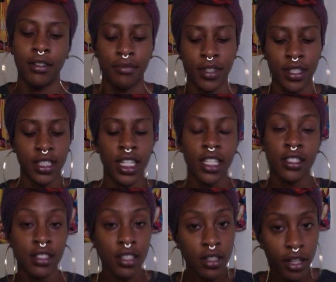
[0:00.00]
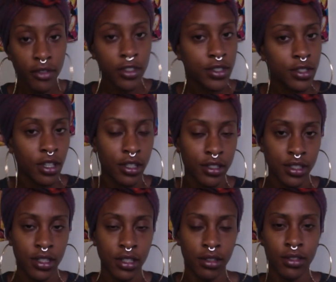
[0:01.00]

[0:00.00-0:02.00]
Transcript: because that is the Lover's card still.